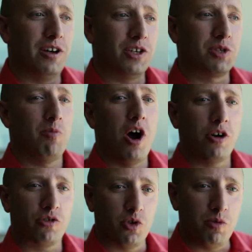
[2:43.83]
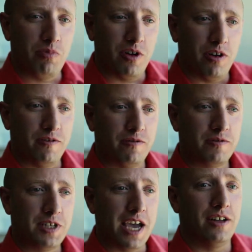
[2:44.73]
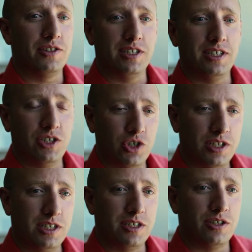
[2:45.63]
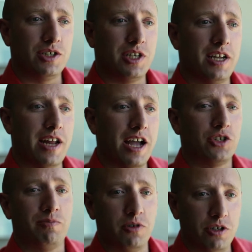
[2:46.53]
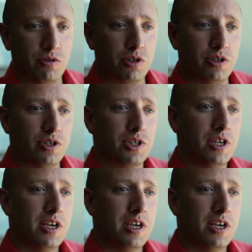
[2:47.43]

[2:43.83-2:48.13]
a small group of talented engineers and entrepreneurs